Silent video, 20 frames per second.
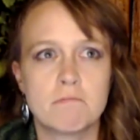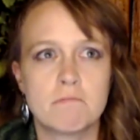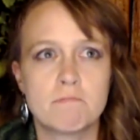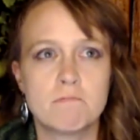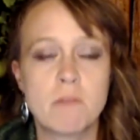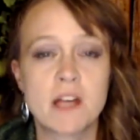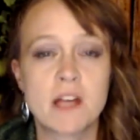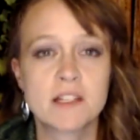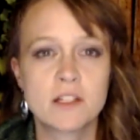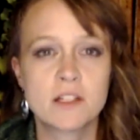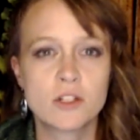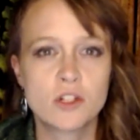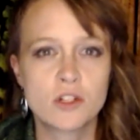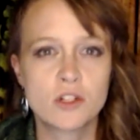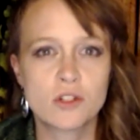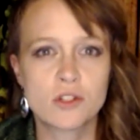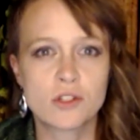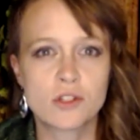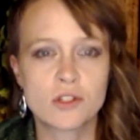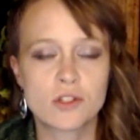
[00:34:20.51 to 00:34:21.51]

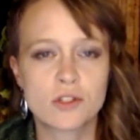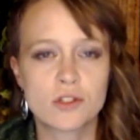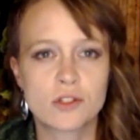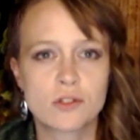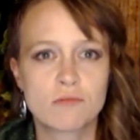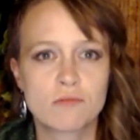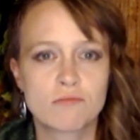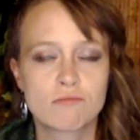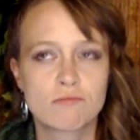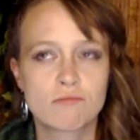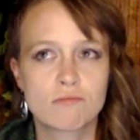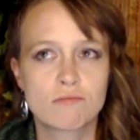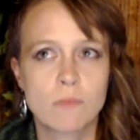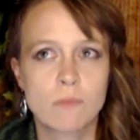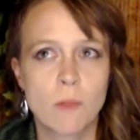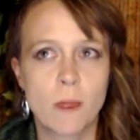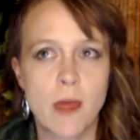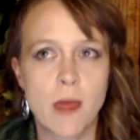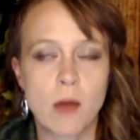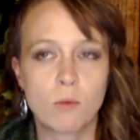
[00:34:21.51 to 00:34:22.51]
messages
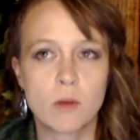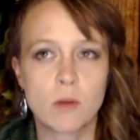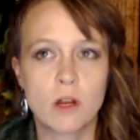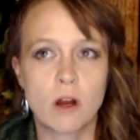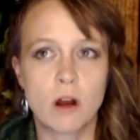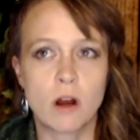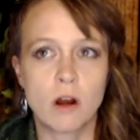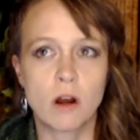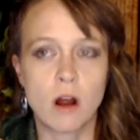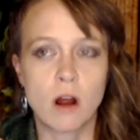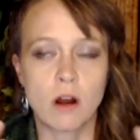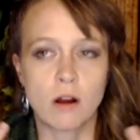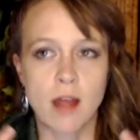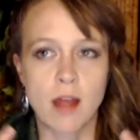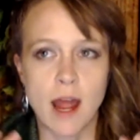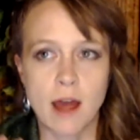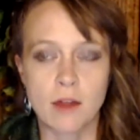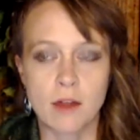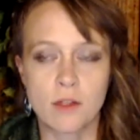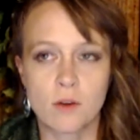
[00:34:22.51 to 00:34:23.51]
that we are
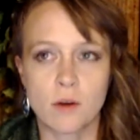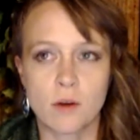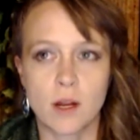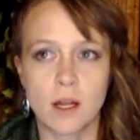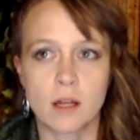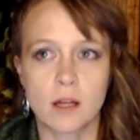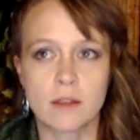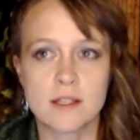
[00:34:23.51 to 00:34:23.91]
gathering,